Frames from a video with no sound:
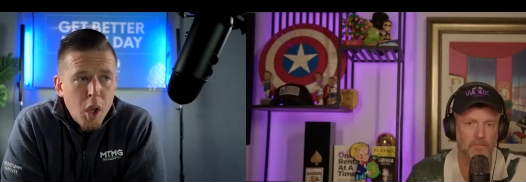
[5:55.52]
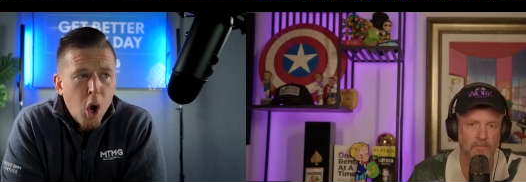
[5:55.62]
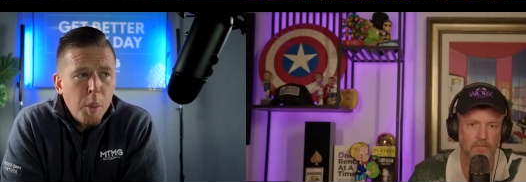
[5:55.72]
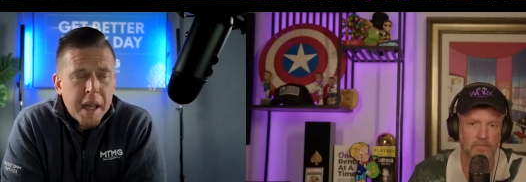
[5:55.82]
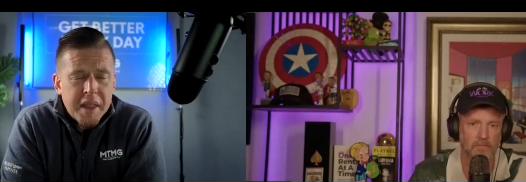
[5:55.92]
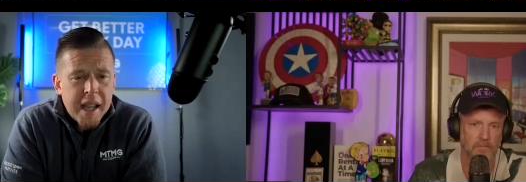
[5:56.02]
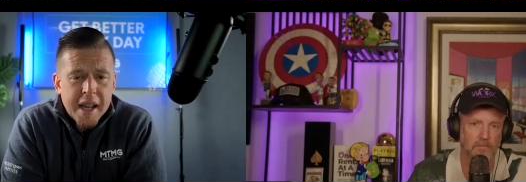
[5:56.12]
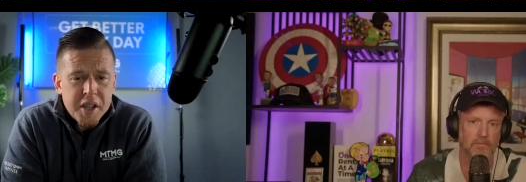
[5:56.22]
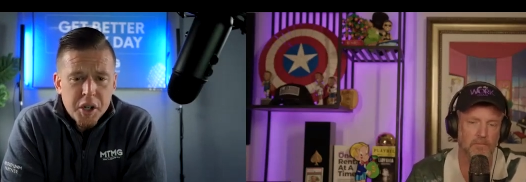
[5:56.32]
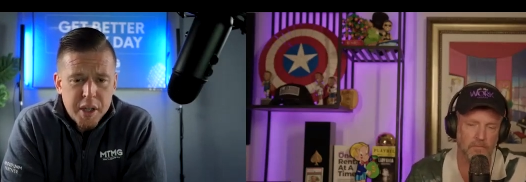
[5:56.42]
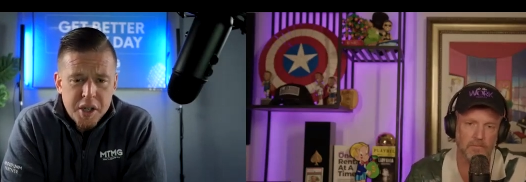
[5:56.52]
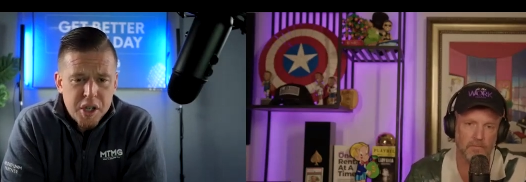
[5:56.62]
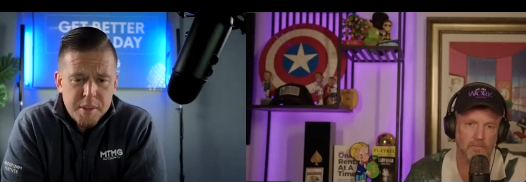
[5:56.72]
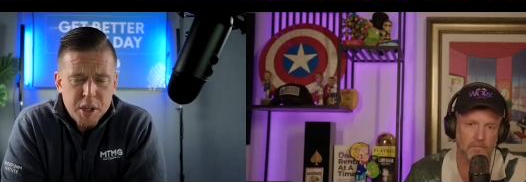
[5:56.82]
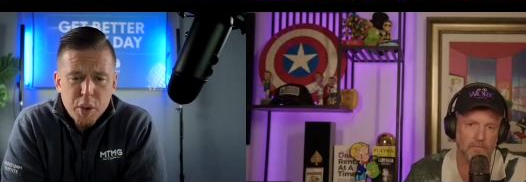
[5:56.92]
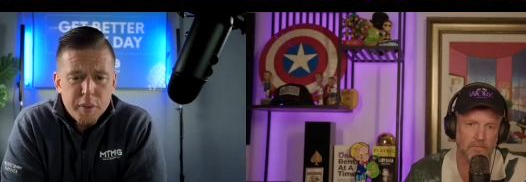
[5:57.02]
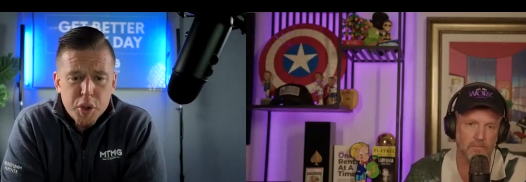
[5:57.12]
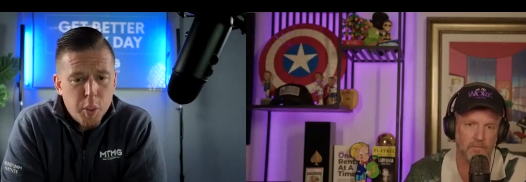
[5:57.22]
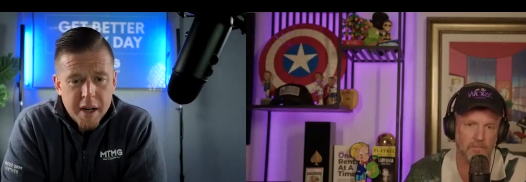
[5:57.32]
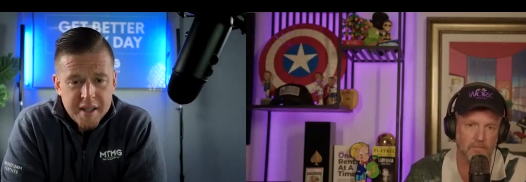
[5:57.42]
Speaker 1: home, like the guy I talked to yesterday has been doing it
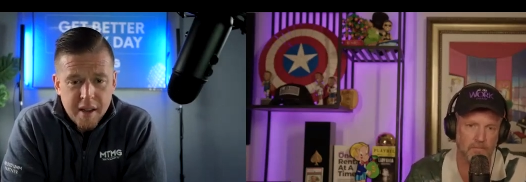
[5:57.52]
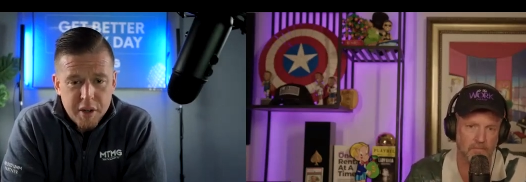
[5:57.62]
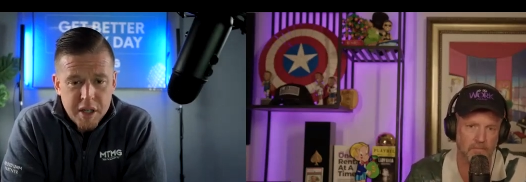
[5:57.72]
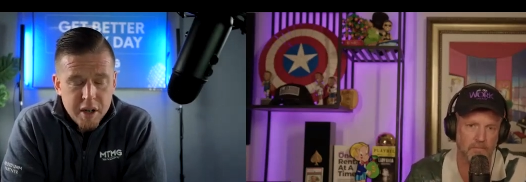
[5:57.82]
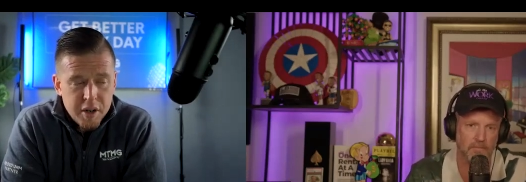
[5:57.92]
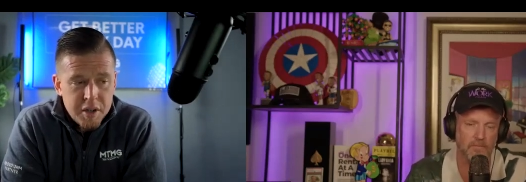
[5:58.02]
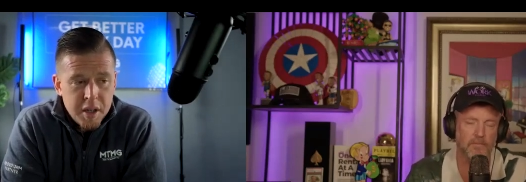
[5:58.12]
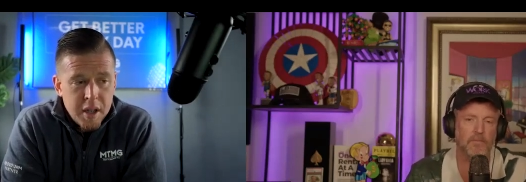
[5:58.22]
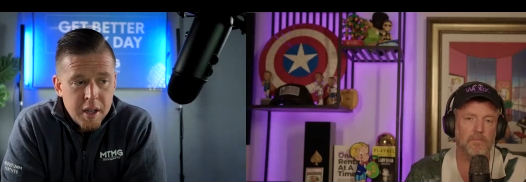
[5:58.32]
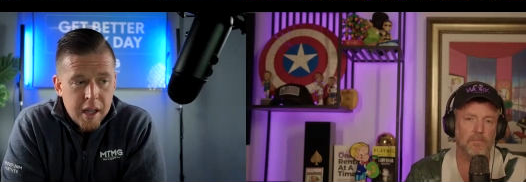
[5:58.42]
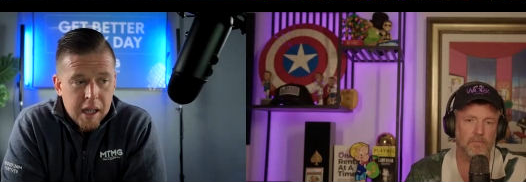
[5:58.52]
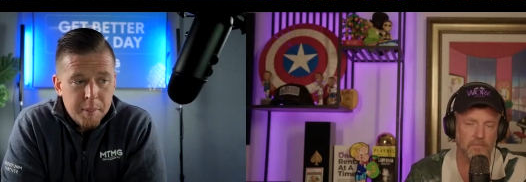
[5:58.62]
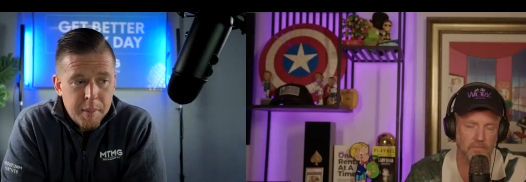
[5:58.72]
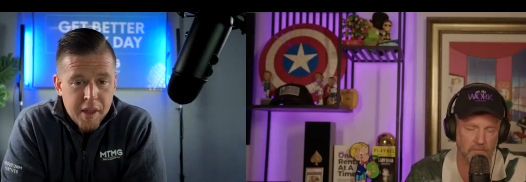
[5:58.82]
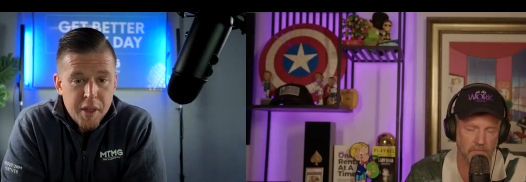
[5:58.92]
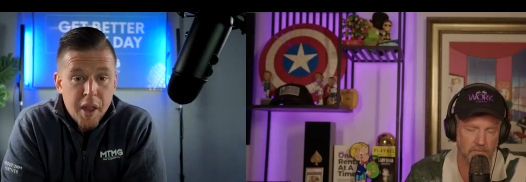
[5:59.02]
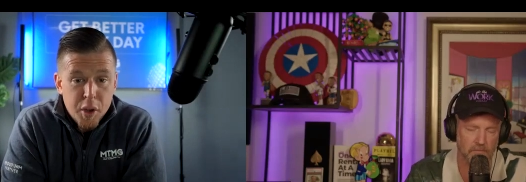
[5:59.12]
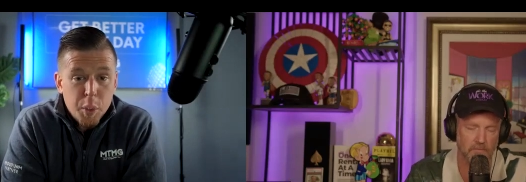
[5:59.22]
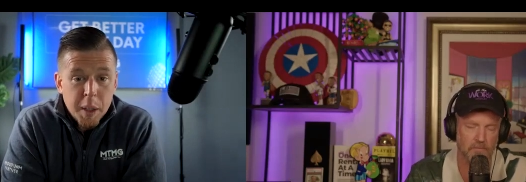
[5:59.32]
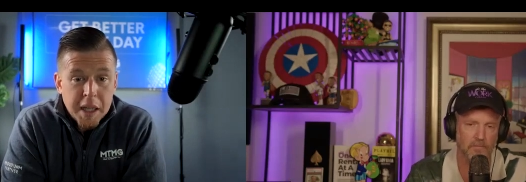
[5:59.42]
for 27 years, um, and
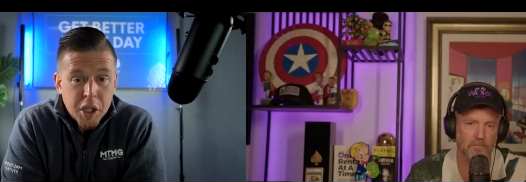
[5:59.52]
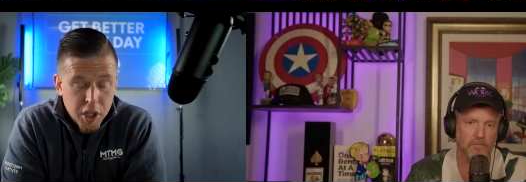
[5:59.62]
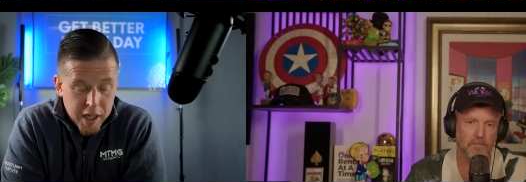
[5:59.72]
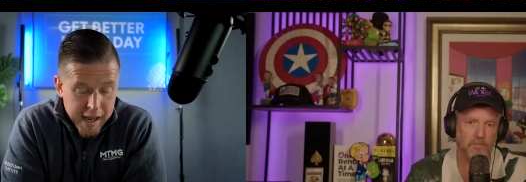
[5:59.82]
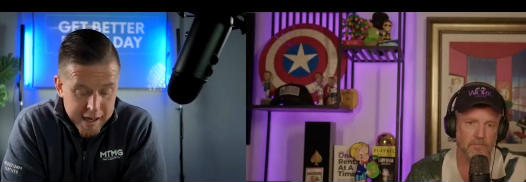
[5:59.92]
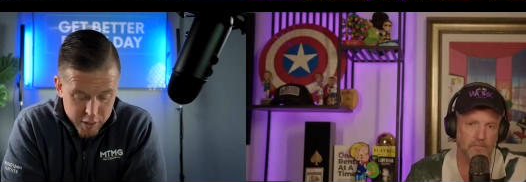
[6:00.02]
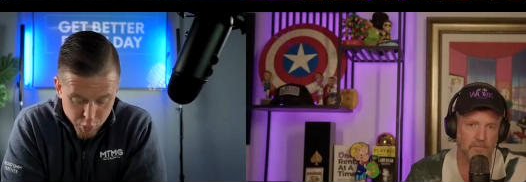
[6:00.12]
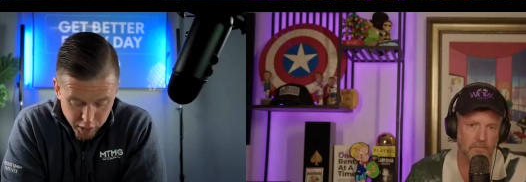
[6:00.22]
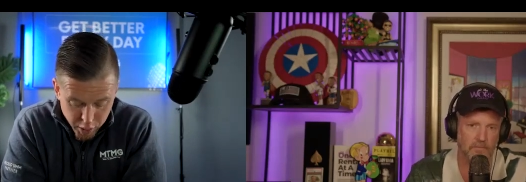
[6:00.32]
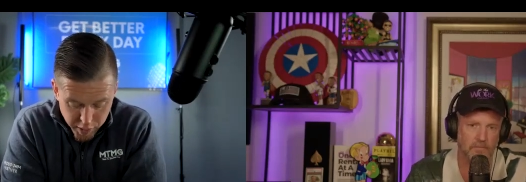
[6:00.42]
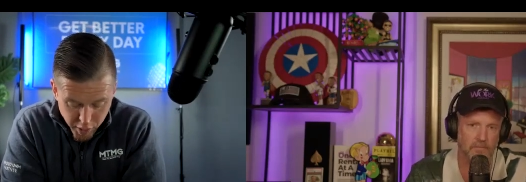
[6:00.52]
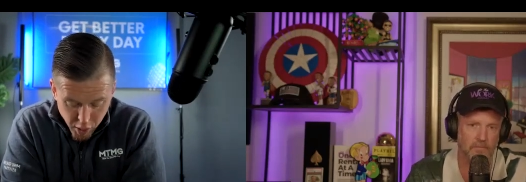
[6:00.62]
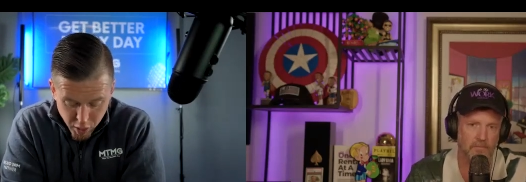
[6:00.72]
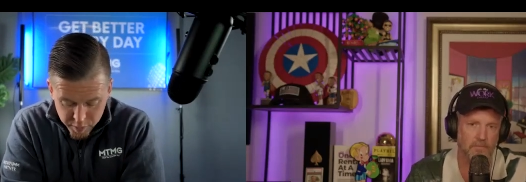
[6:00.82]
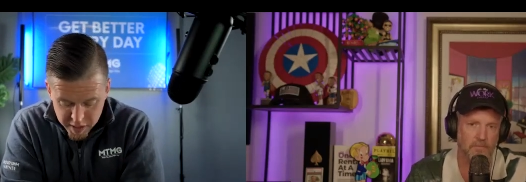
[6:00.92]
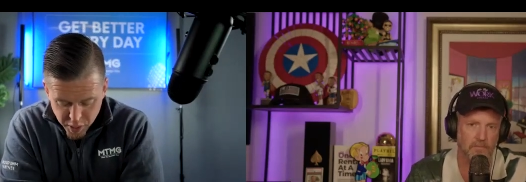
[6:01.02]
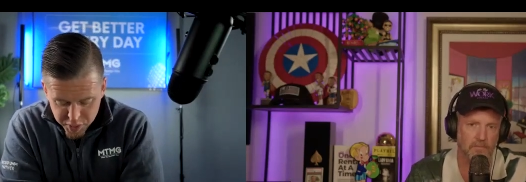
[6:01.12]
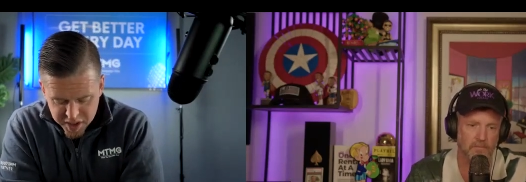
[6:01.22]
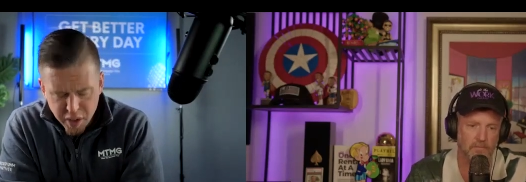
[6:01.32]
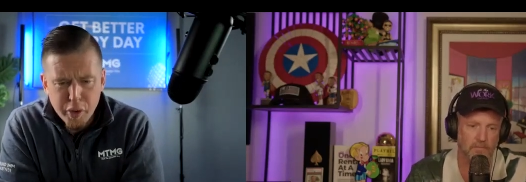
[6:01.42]
and they're really good at it, working with all you
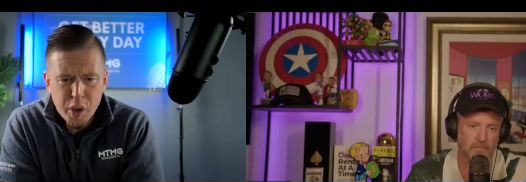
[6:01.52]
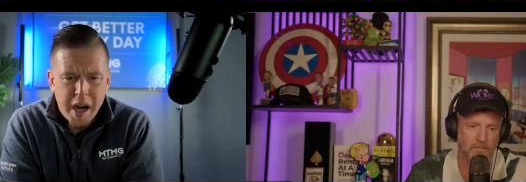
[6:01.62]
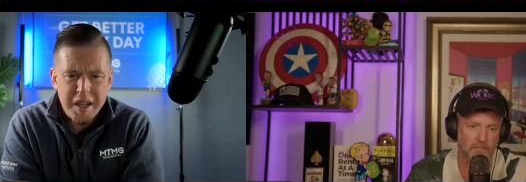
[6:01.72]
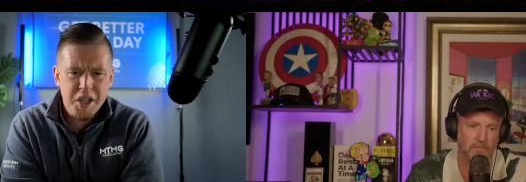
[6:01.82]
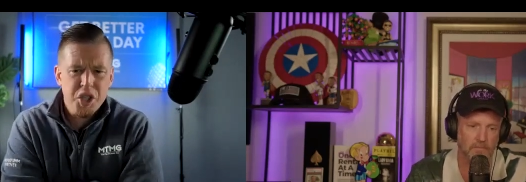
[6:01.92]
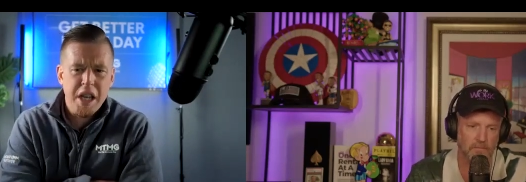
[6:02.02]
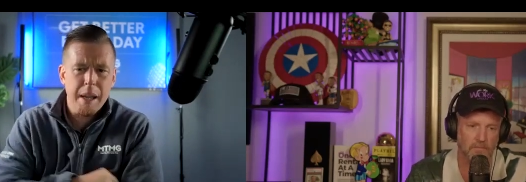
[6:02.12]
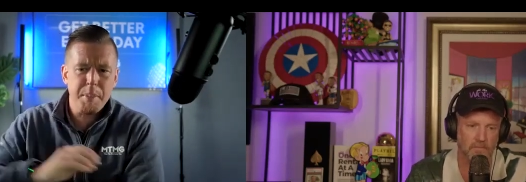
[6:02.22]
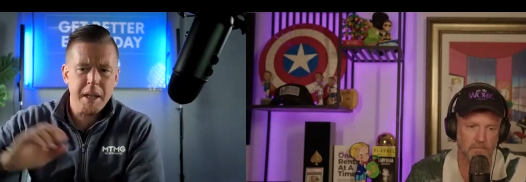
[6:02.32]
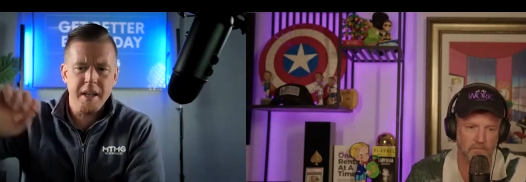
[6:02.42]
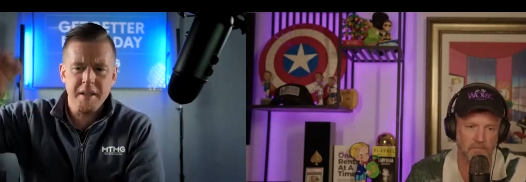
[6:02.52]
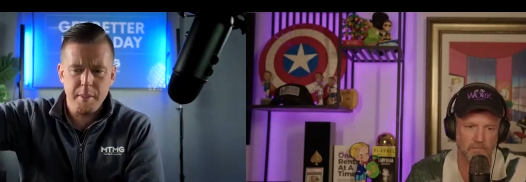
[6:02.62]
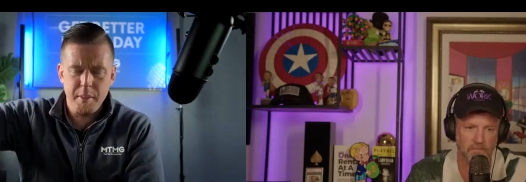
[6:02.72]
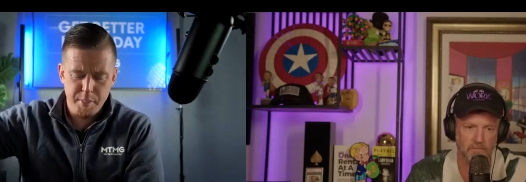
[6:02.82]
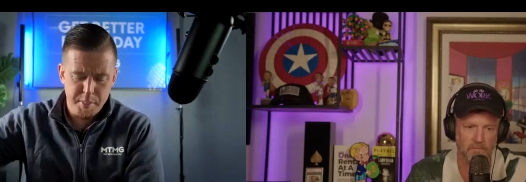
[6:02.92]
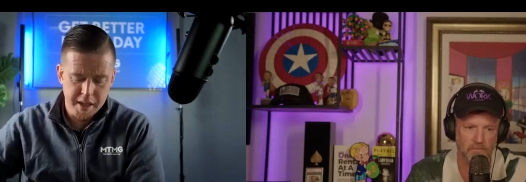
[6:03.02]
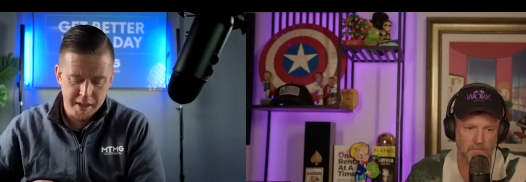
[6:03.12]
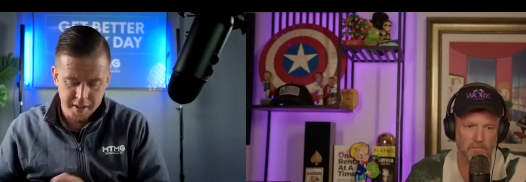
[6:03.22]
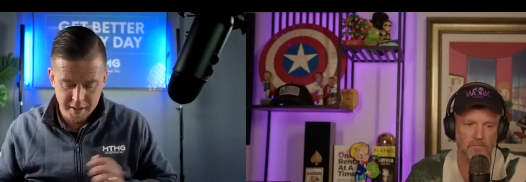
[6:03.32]
know Silvercrest and Champion and some of the big